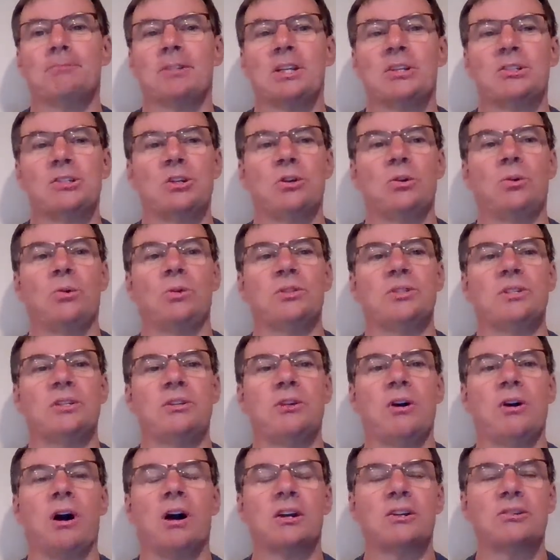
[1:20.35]
She holds a
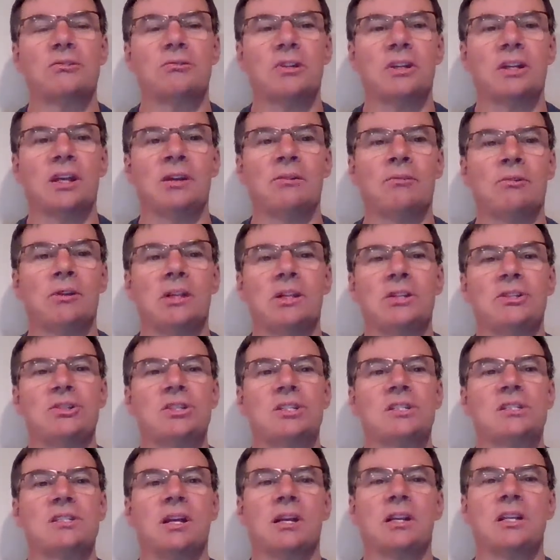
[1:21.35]
doctorate in
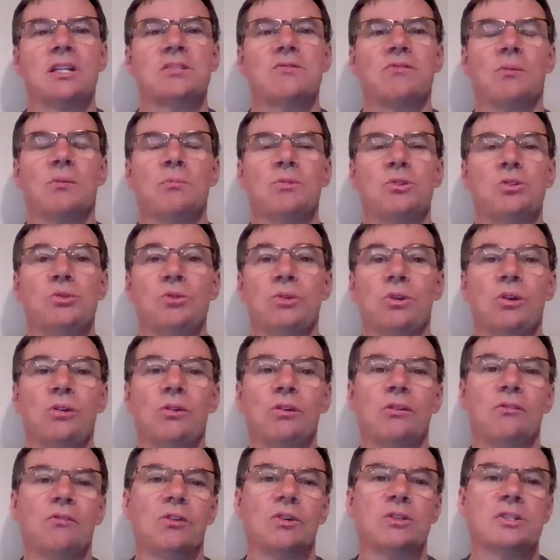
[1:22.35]
religious studies from Duke
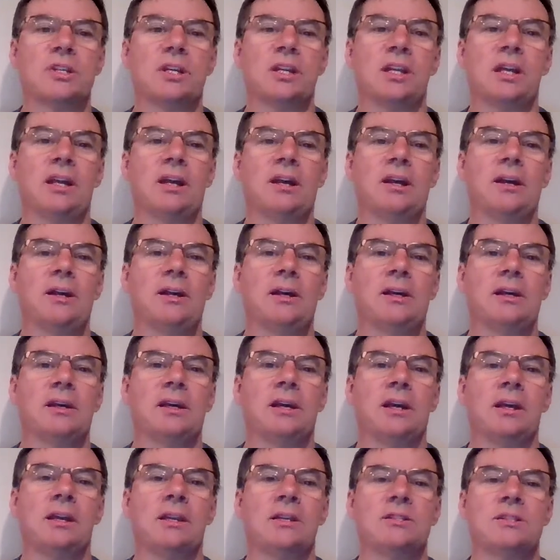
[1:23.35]
University
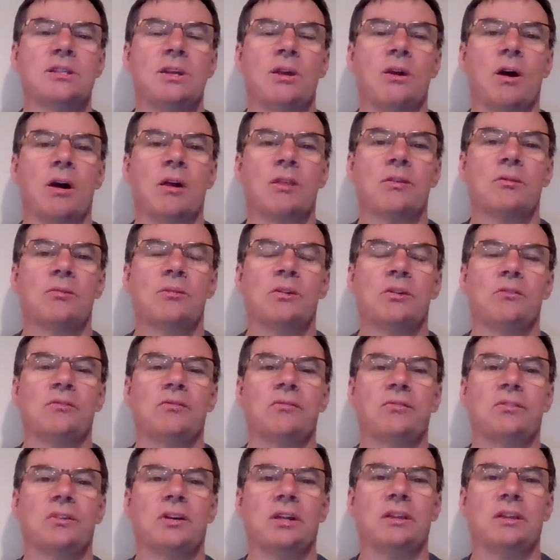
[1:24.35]
and is the author of,